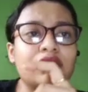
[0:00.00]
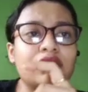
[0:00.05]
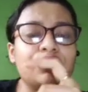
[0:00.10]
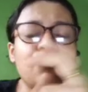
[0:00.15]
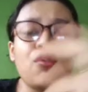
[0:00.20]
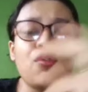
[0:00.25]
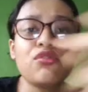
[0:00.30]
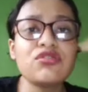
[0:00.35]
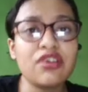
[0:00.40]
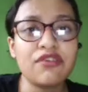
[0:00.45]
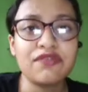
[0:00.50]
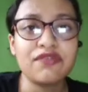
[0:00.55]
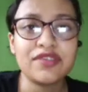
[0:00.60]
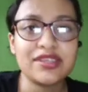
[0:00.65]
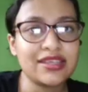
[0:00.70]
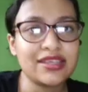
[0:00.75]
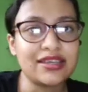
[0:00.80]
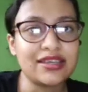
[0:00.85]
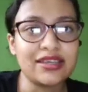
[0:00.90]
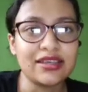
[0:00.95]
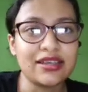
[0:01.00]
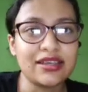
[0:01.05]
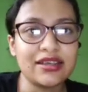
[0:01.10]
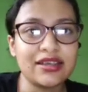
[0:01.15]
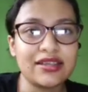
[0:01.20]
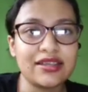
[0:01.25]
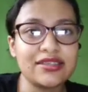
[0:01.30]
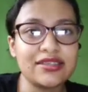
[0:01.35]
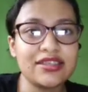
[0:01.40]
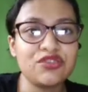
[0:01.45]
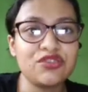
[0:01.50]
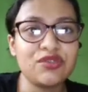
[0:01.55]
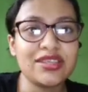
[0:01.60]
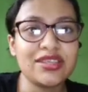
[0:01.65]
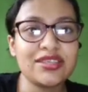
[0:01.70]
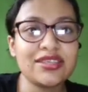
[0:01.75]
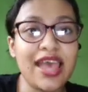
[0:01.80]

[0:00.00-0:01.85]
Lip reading: those of its constituents,